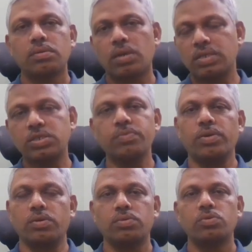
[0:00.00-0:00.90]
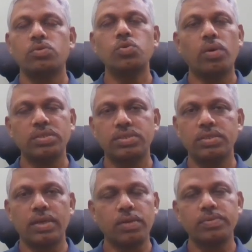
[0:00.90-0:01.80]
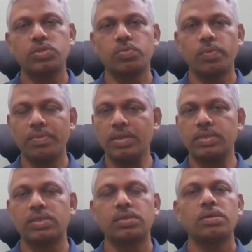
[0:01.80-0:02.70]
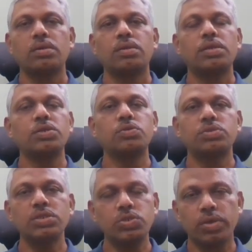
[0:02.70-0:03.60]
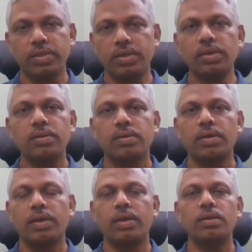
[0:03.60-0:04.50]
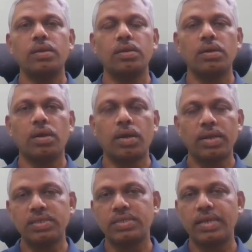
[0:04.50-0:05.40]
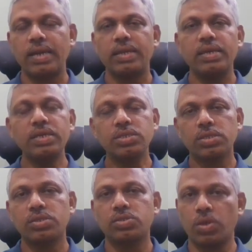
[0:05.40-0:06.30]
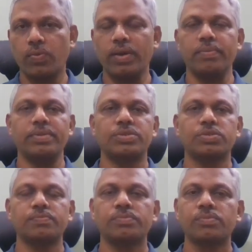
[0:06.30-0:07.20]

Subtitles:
customer who wants the database to be built need to sit together and understand each other's requirements.